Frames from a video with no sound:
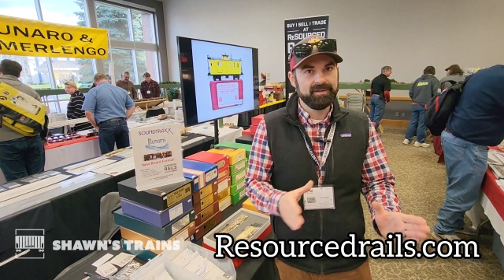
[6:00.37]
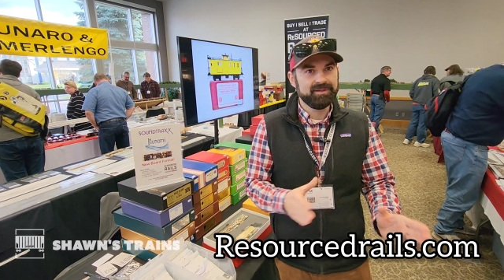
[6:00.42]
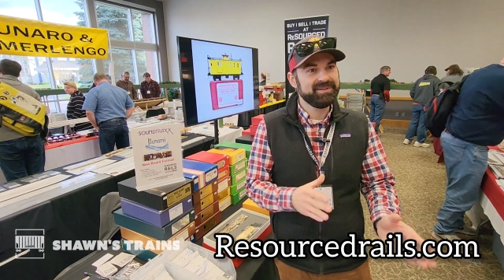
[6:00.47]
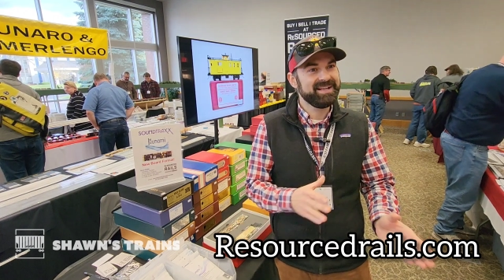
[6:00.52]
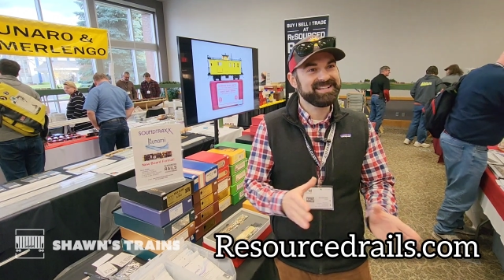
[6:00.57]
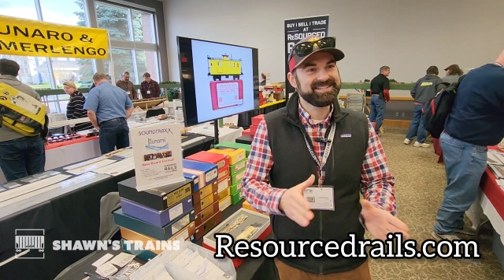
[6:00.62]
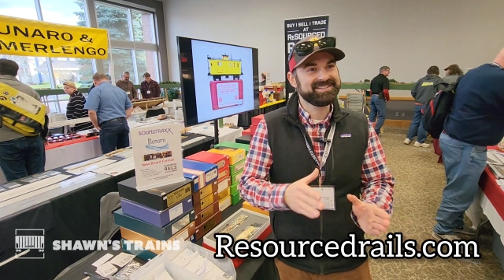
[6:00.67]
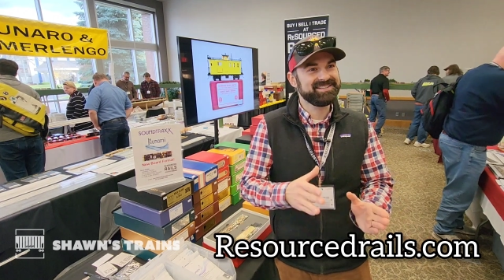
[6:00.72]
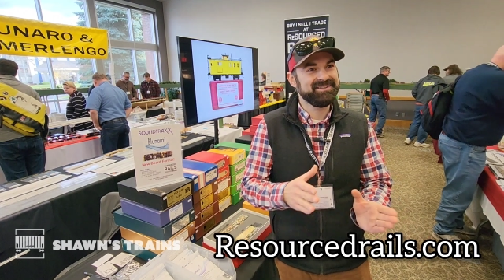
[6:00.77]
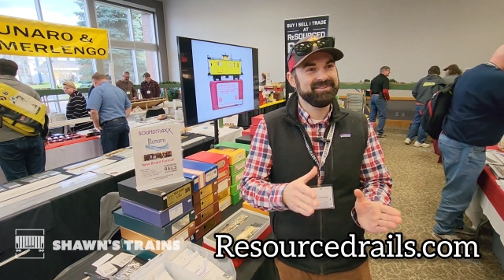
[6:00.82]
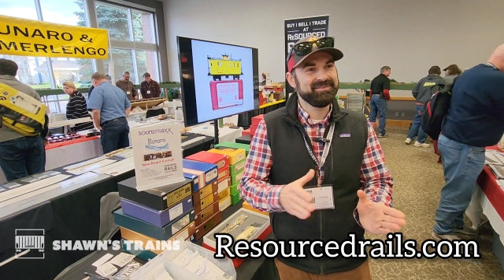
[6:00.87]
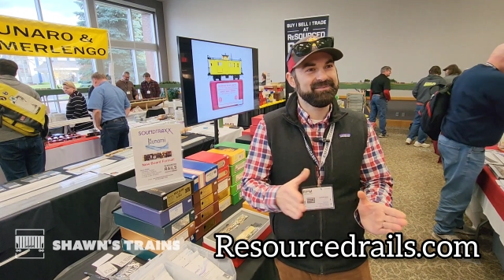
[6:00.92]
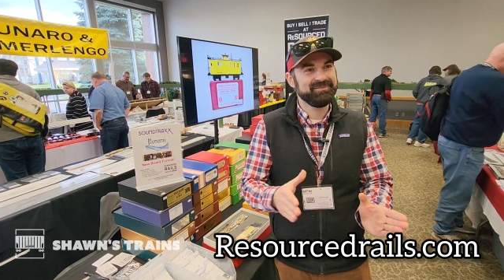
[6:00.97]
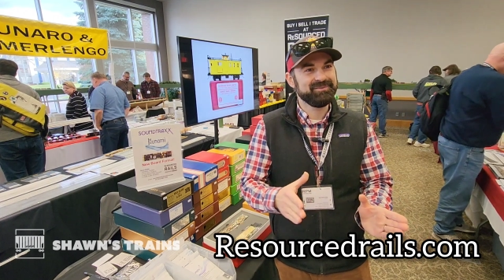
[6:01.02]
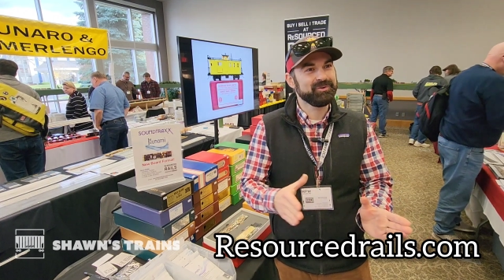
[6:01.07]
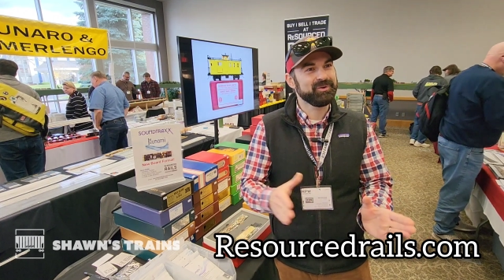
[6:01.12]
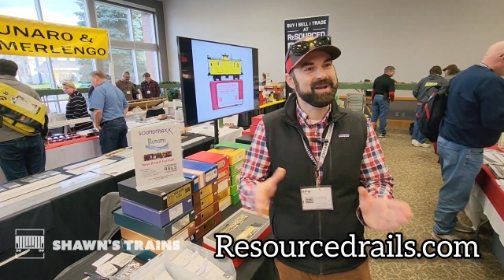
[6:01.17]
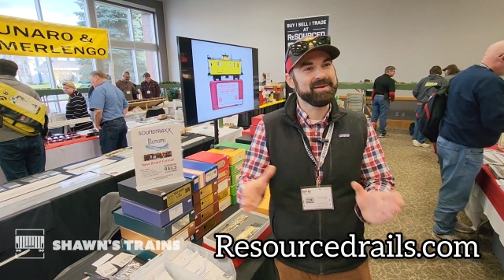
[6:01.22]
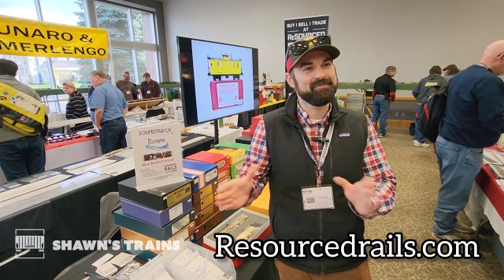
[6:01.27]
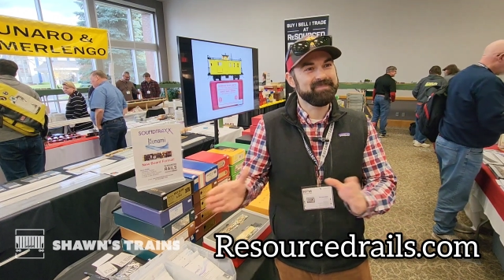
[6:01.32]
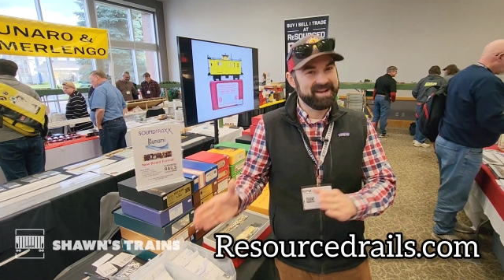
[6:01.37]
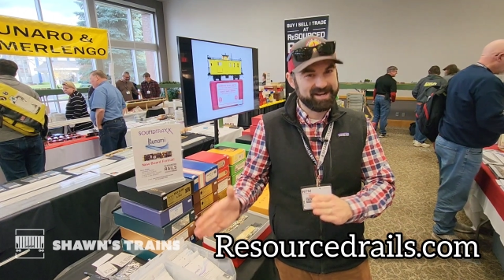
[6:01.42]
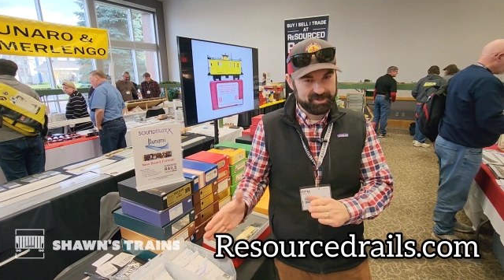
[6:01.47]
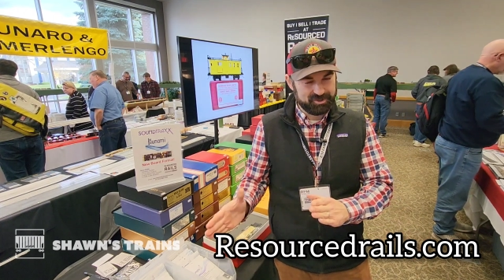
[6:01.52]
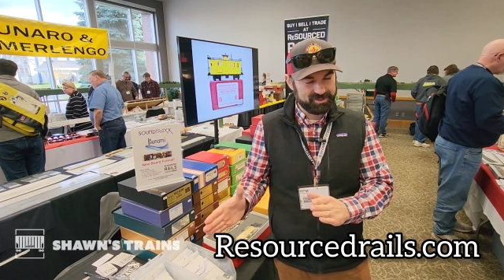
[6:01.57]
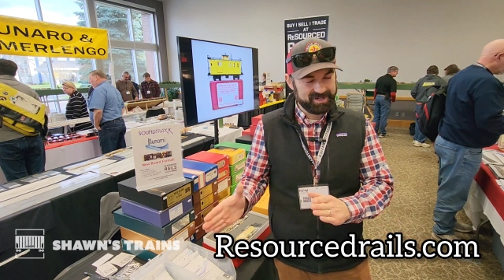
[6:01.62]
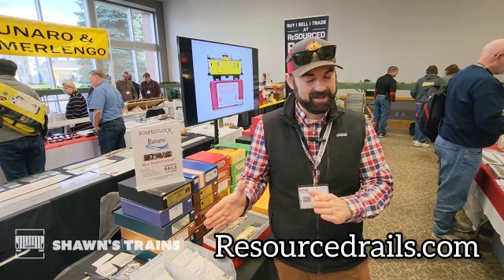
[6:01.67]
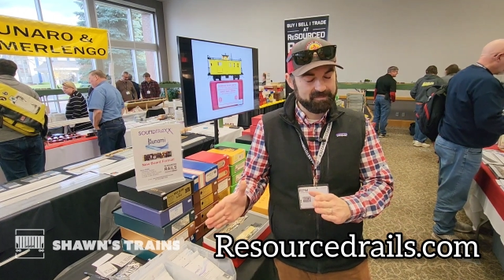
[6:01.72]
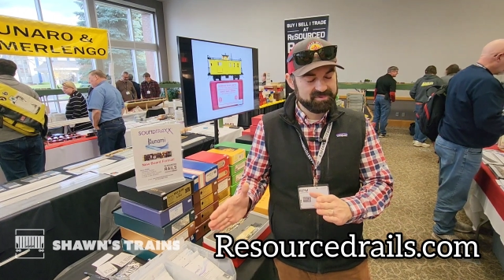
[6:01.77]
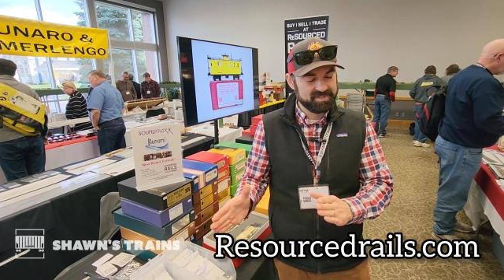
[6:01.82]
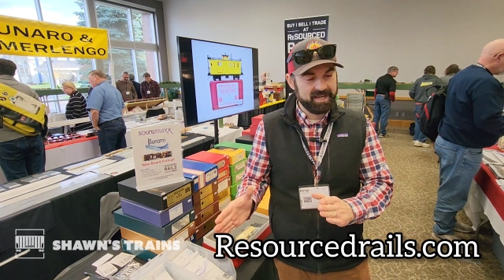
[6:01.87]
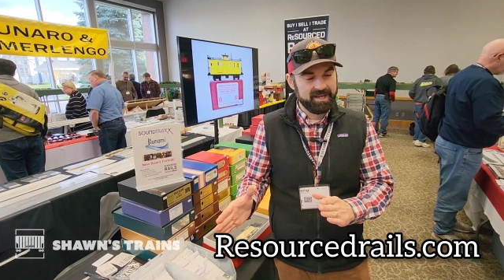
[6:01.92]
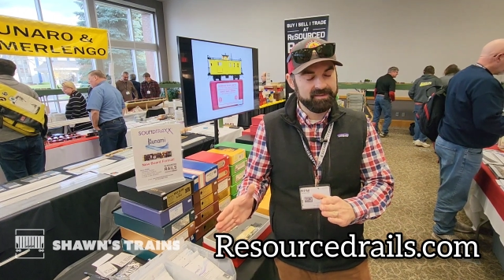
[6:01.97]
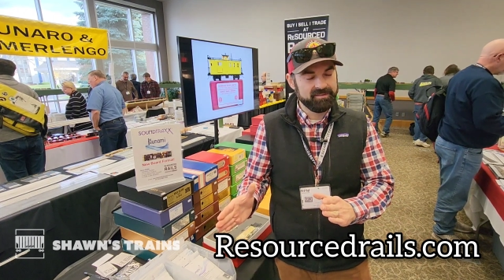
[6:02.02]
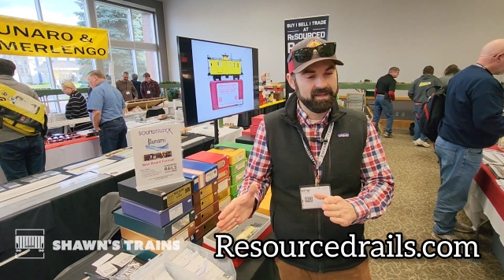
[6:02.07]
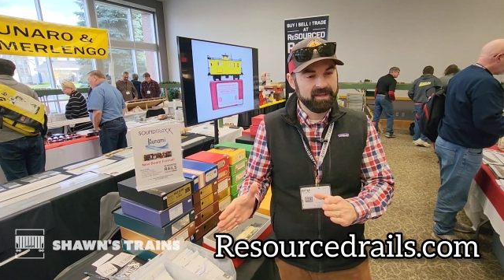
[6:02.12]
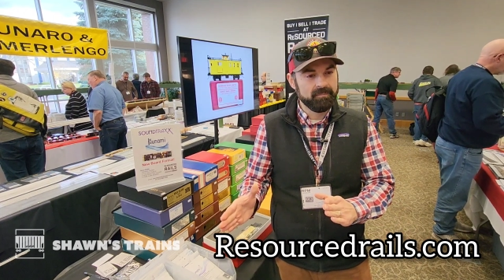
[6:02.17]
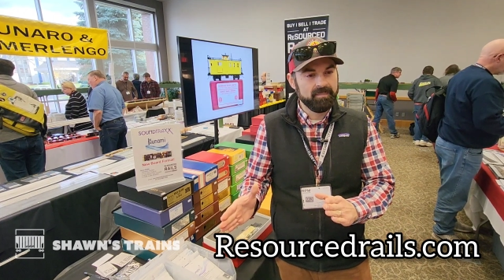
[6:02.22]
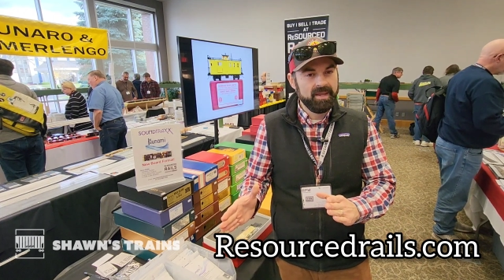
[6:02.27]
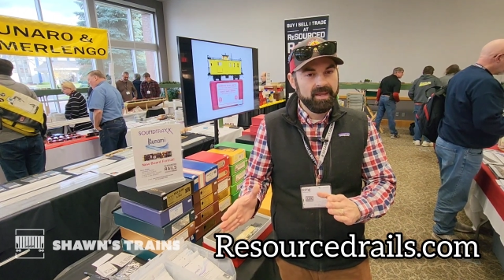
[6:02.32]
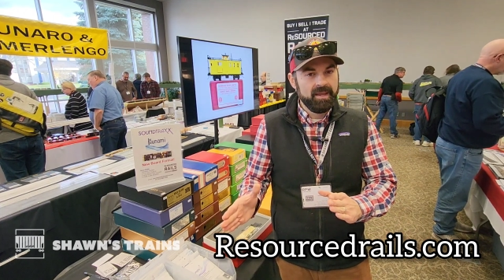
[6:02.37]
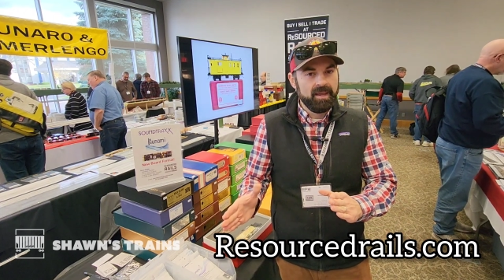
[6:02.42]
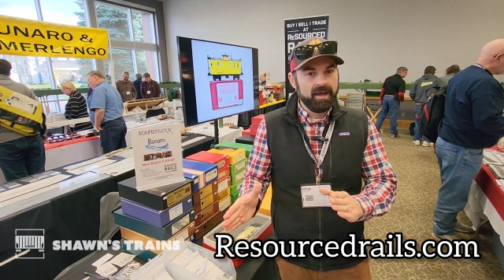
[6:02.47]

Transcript: less than great paint jobs on them.